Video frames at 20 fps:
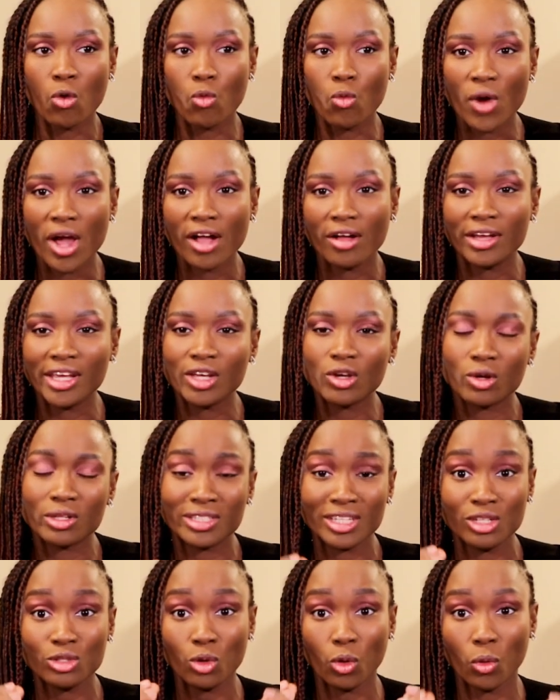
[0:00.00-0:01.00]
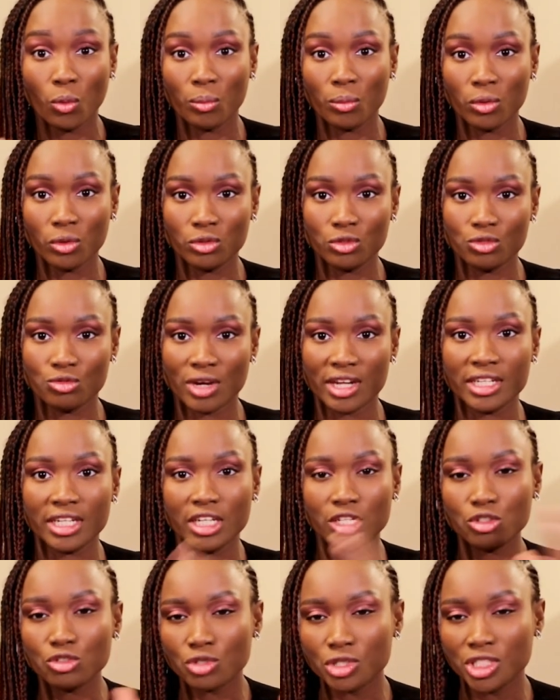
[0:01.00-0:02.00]
Well, it contains hormones, right?
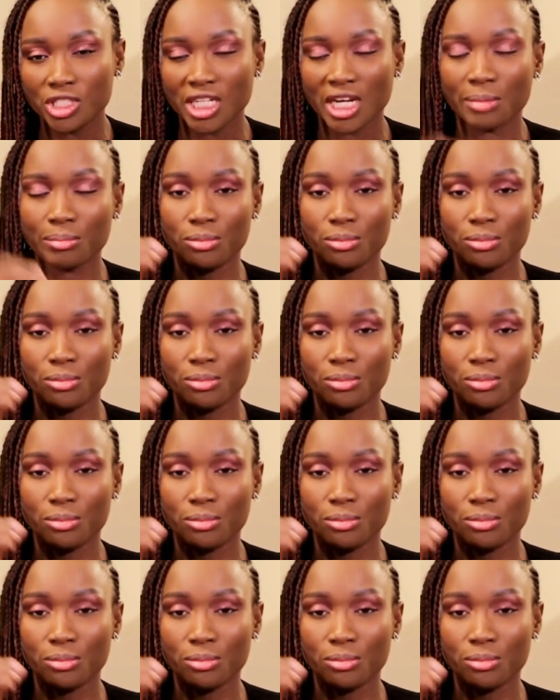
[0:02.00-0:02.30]
Estrogen